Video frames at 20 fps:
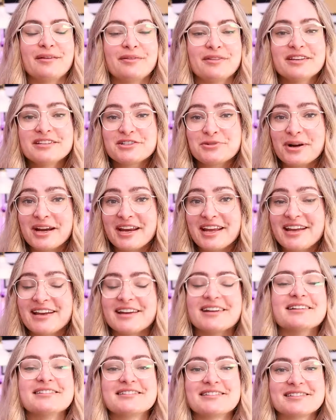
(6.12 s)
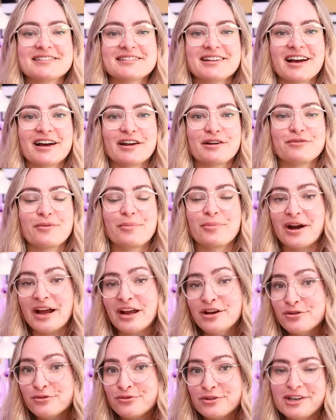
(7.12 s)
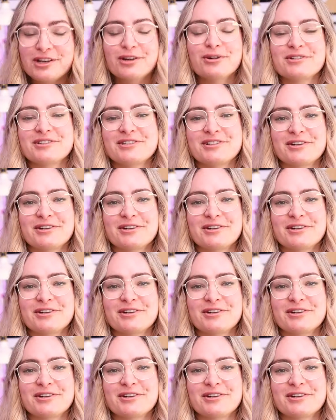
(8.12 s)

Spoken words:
And this right here is the start of a brand new video